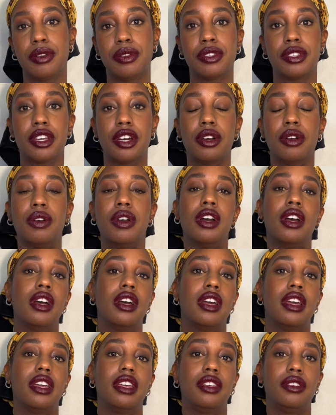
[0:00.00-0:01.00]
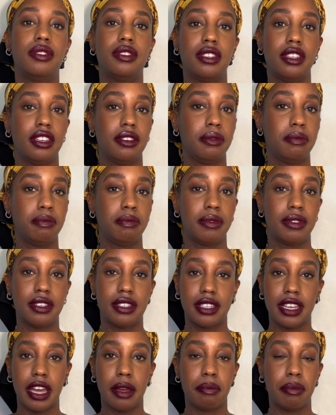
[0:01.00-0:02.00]
So you see the
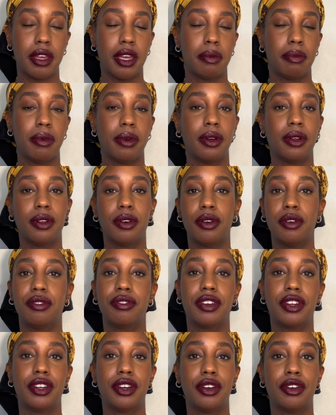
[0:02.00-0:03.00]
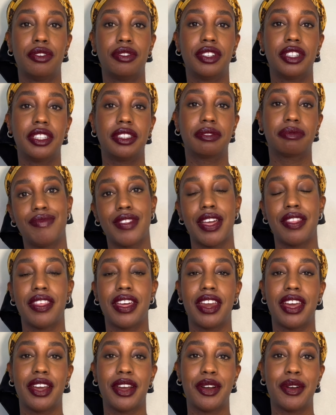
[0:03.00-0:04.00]
same people over and over, and
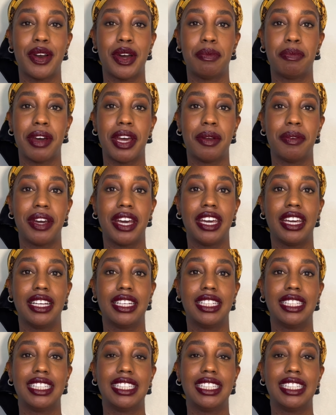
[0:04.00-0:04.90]
then I go on my way.